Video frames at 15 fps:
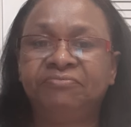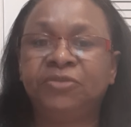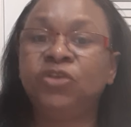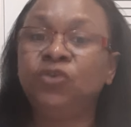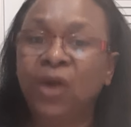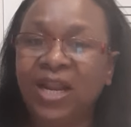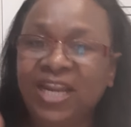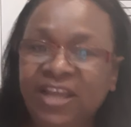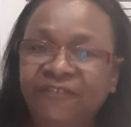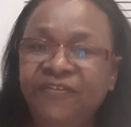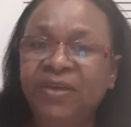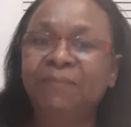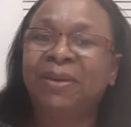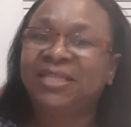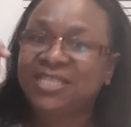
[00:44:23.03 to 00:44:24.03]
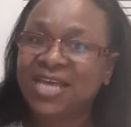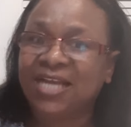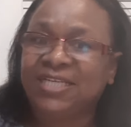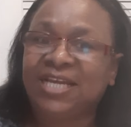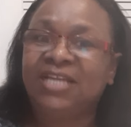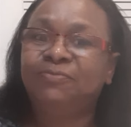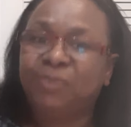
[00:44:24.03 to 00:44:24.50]
You are living, but they are
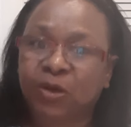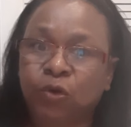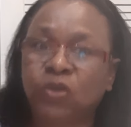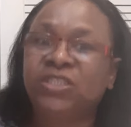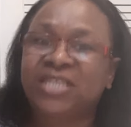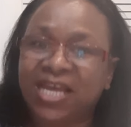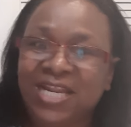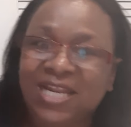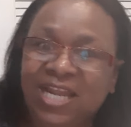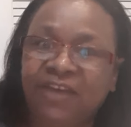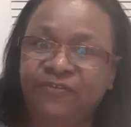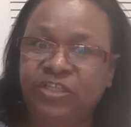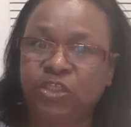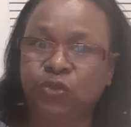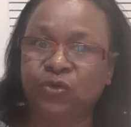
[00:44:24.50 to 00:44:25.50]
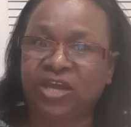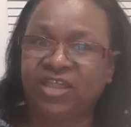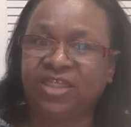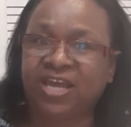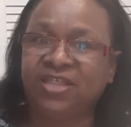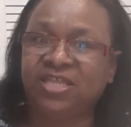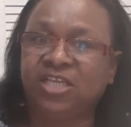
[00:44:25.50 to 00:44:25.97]
dead because they lived
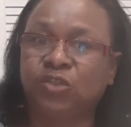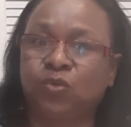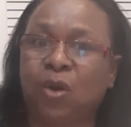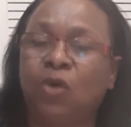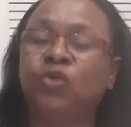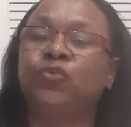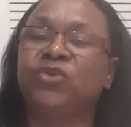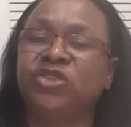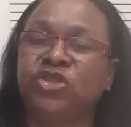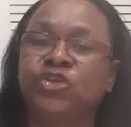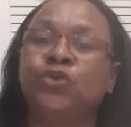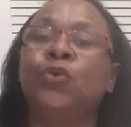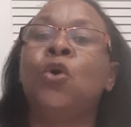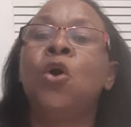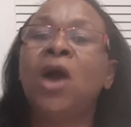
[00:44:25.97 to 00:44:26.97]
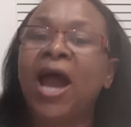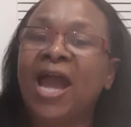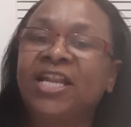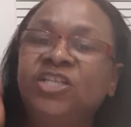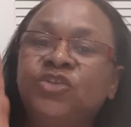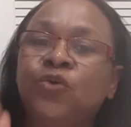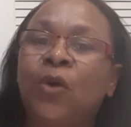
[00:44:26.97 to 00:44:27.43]
together in this world with you
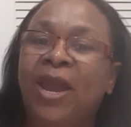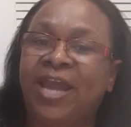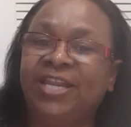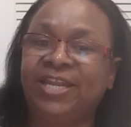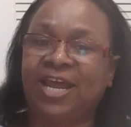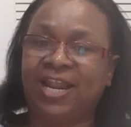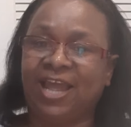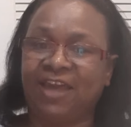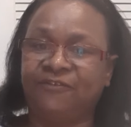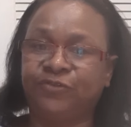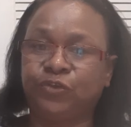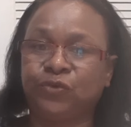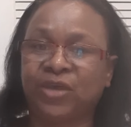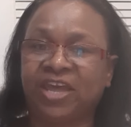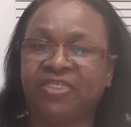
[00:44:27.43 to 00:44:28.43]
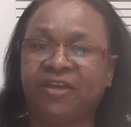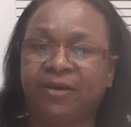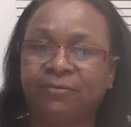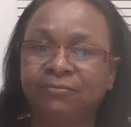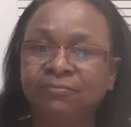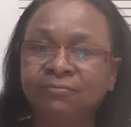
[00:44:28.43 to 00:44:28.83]
and you had a life together.